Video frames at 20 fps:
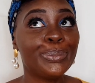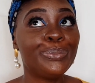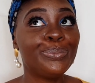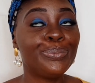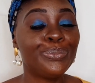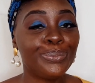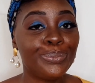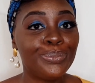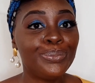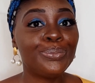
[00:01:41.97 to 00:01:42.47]

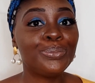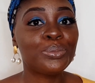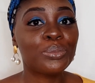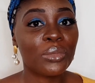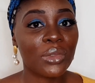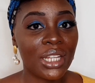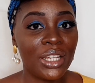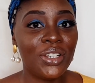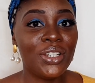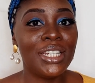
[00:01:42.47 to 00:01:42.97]
and
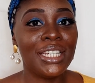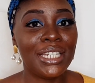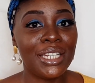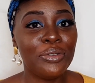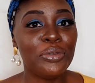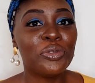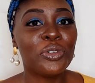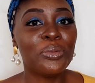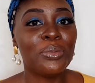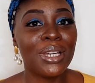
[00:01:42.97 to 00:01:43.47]
you need
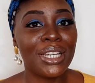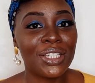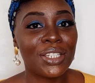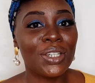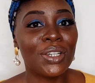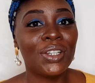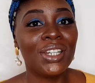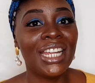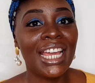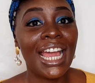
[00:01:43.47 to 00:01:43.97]

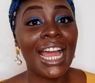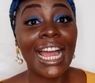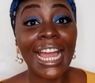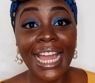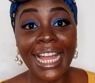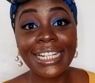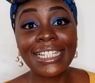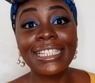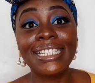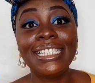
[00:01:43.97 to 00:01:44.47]
information, I
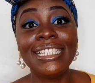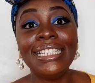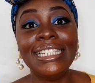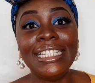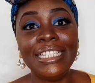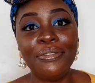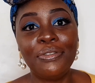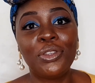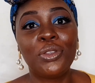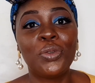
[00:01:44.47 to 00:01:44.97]
actually
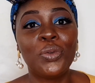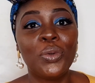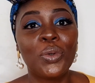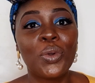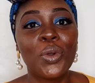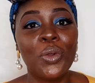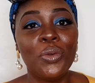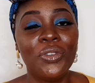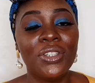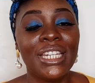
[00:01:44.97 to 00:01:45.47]
lived through
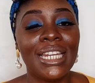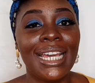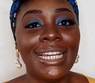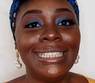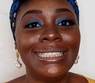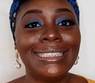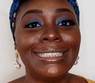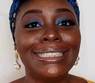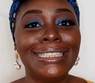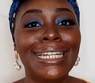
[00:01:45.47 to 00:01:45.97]

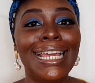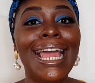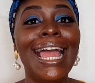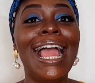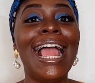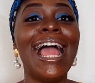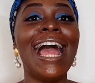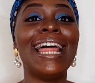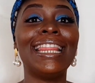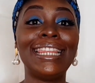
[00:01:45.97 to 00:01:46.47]
COVID-19,
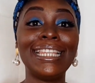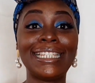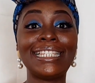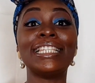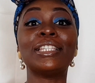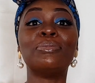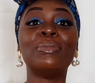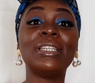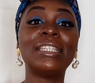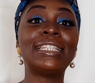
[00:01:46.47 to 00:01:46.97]
and this
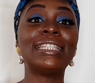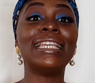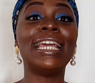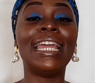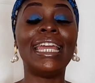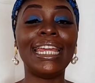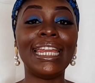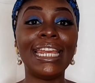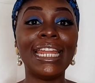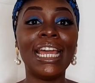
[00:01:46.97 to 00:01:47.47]
is me
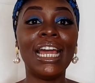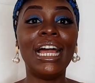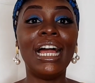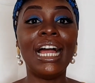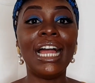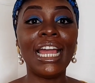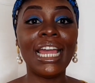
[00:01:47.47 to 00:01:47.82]
saying,